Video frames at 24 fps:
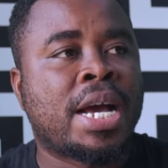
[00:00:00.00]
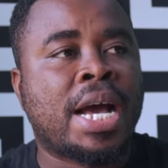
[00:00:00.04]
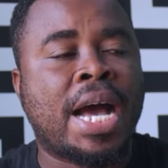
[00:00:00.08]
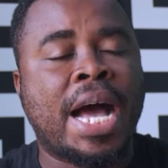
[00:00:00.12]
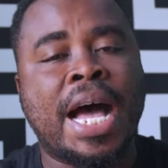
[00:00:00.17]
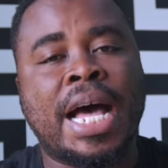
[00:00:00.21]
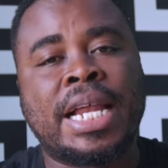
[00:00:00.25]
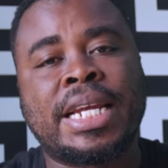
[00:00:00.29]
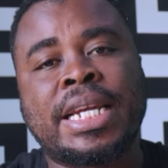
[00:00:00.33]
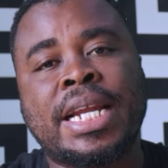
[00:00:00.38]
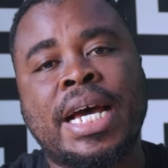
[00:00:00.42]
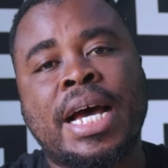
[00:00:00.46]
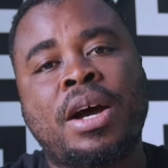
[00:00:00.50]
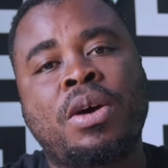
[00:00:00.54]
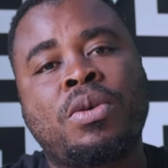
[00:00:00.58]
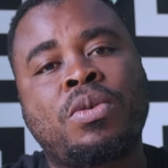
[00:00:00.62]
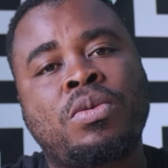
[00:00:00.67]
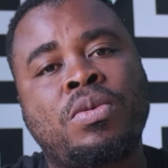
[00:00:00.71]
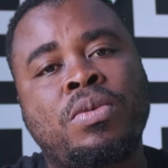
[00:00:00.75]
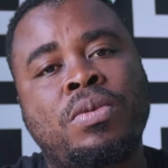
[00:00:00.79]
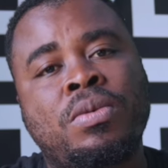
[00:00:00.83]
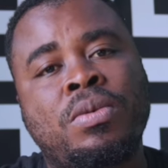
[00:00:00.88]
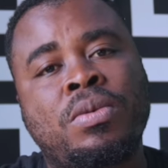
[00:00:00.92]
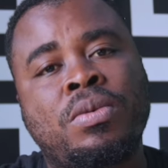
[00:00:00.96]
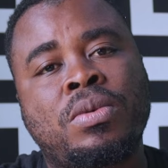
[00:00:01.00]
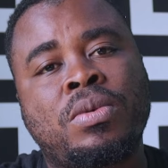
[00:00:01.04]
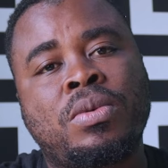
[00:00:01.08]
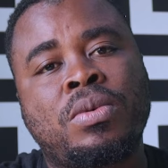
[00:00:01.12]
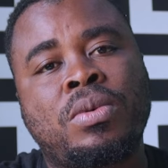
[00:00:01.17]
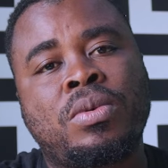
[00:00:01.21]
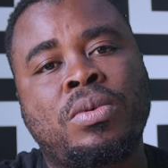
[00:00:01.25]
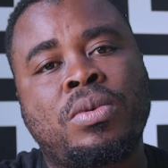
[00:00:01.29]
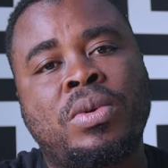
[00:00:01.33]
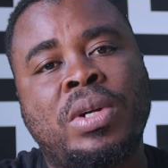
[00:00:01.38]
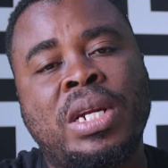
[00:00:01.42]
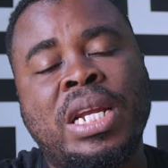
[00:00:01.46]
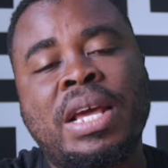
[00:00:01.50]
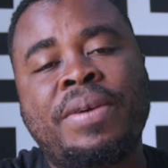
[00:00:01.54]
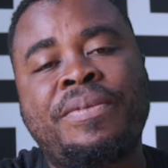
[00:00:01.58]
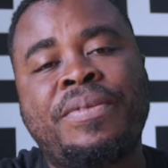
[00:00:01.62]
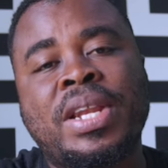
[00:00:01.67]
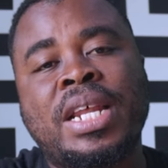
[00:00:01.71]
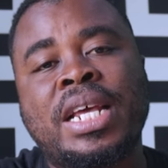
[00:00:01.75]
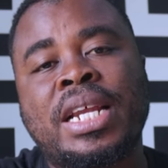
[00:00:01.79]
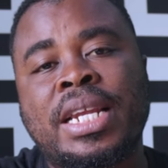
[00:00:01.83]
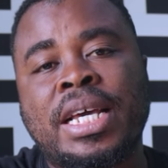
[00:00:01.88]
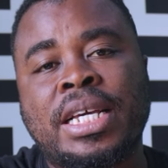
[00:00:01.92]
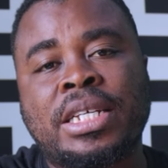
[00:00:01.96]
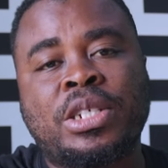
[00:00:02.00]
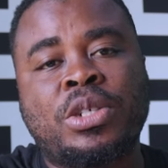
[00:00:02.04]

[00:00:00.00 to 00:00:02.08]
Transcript: are now living in the